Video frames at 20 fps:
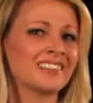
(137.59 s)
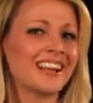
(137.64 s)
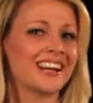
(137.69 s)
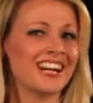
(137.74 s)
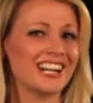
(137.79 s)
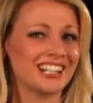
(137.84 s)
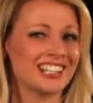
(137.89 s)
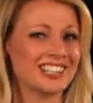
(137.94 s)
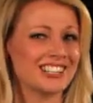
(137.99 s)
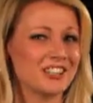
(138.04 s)

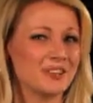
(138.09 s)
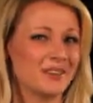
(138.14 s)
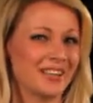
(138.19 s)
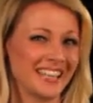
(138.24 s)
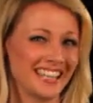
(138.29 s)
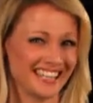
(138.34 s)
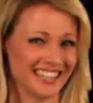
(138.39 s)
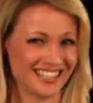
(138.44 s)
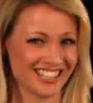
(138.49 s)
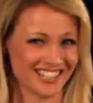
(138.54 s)
are doing
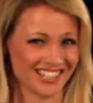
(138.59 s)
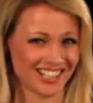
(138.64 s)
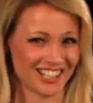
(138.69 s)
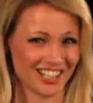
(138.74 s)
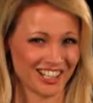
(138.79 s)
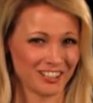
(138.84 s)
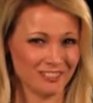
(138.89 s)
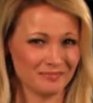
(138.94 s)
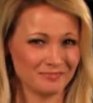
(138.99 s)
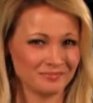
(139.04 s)
it this
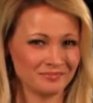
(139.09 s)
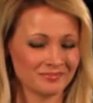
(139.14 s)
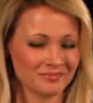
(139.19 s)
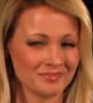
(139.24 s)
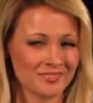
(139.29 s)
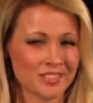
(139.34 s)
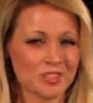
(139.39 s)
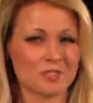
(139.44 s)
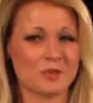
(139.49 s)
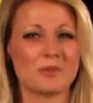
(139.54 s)
year.
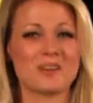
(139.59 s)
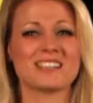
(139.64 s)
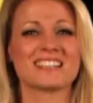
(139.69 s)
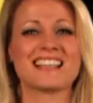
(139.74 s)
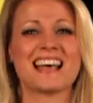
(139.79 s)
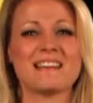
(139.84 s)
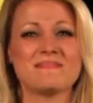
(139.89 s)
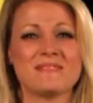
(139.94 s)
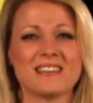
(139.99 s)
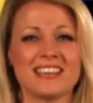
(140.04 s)
So what does
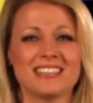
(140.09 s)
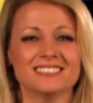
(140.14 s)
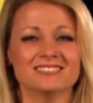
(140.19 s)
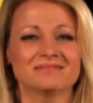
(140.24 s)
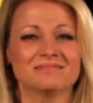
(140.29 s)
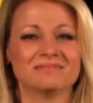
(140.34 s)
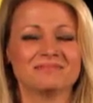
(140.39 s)
that mean?